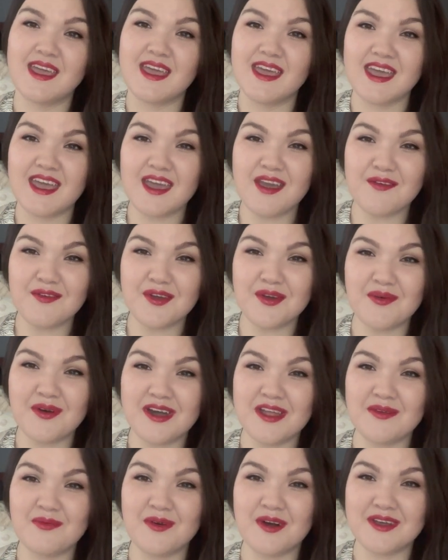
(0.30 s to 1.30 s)
Hey
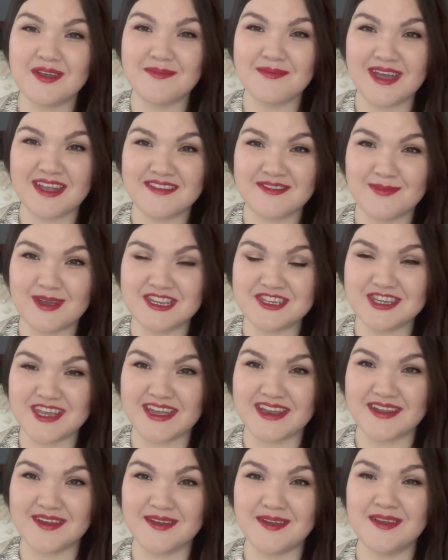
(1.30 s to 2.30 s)
everyone, welcome back to my
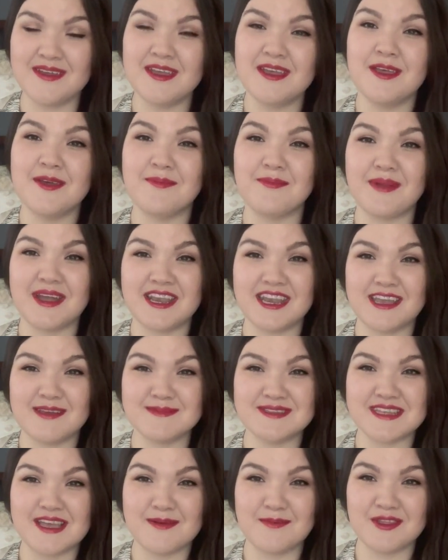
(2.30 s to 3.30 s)
channel. My
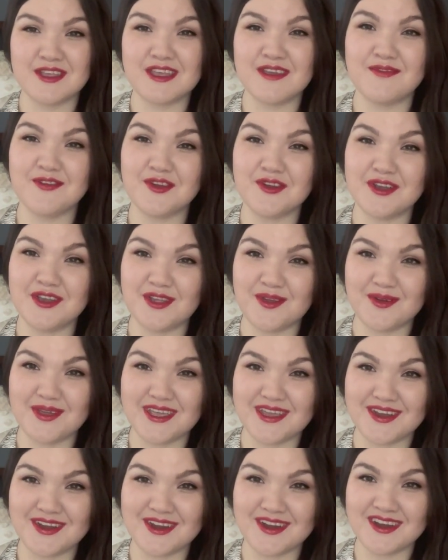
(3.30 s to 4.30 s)
name's Emily if you're new
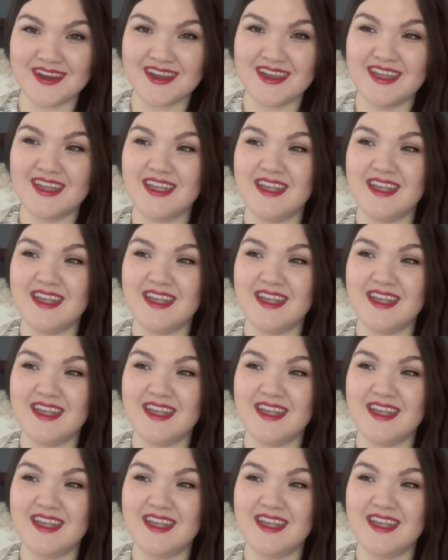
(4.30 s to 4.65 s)
here.